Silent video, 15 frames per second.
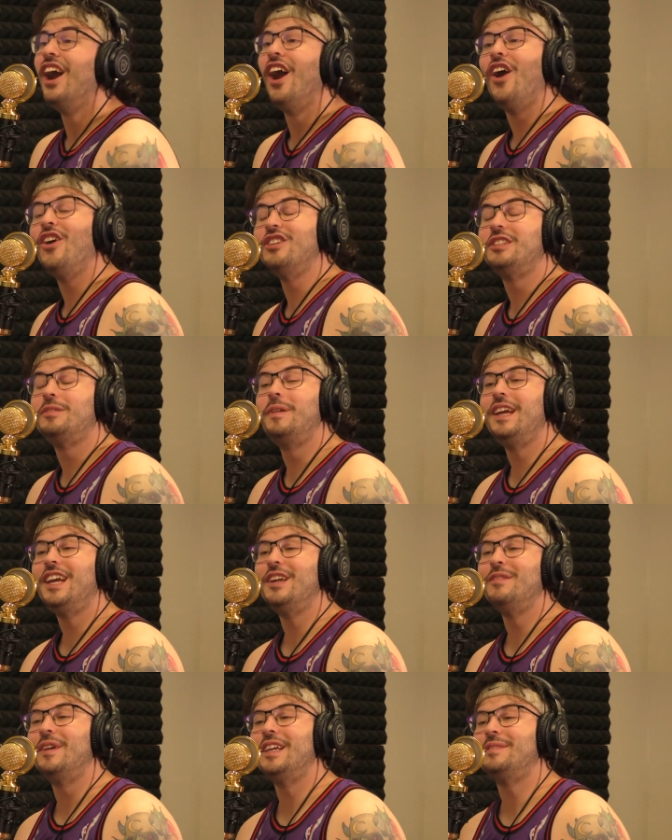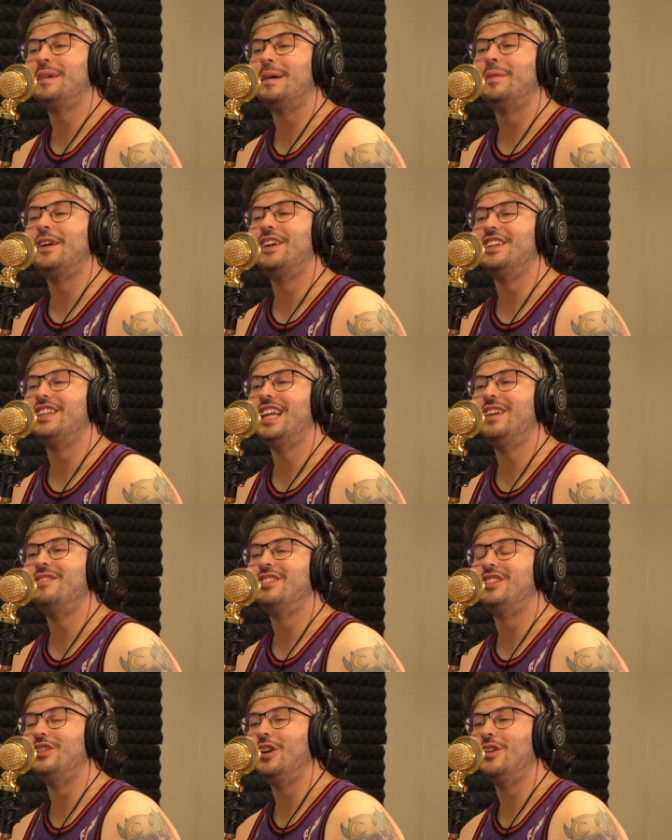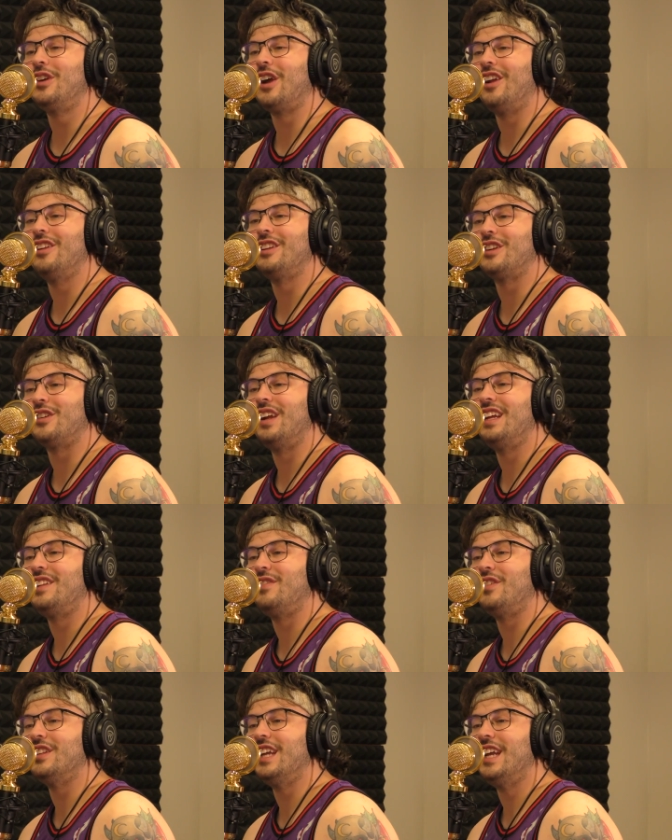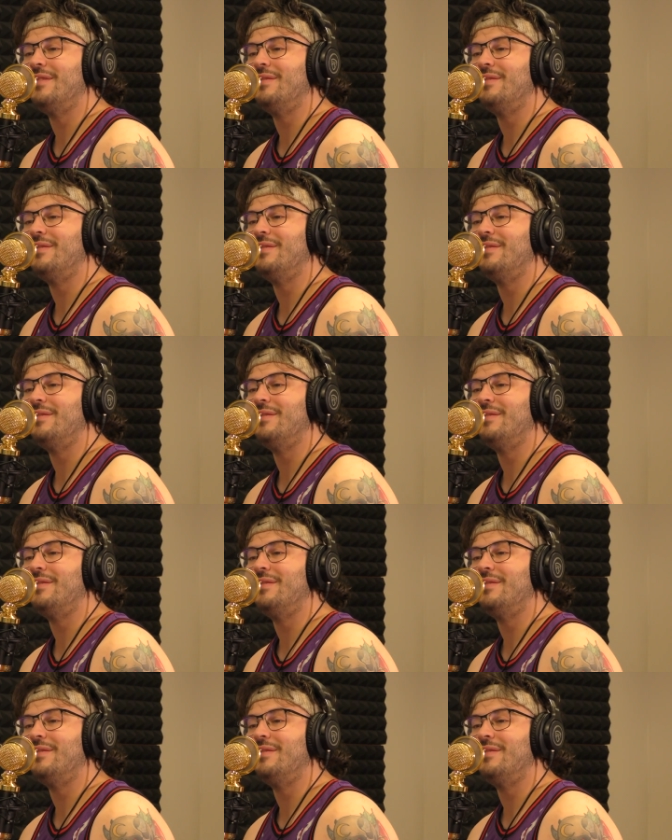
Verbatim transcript: oh, speaking of baseball players' name, do you know Carlos Correa's full name?